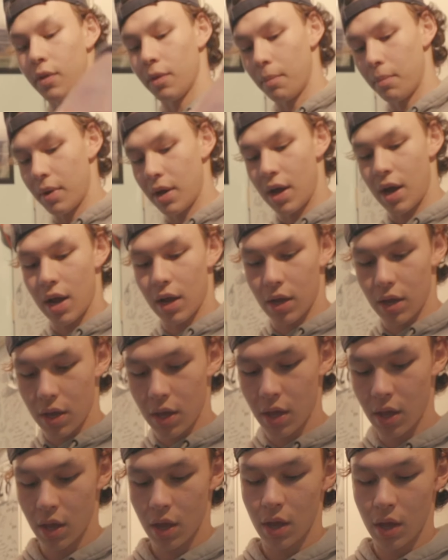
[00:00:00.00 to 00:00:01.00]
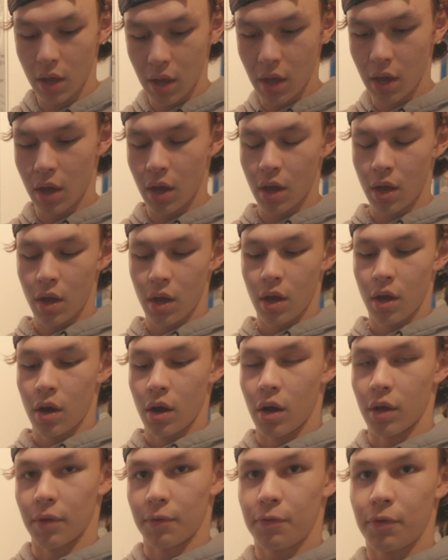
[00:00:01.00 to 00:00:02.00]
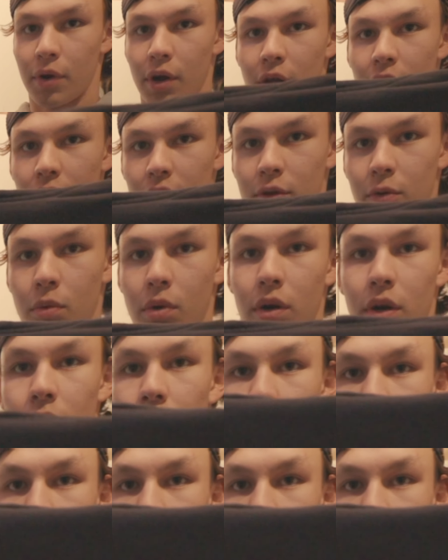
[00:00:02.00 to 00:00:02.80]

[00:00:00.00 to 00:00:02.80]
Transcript: on the back. On the front, you got the one and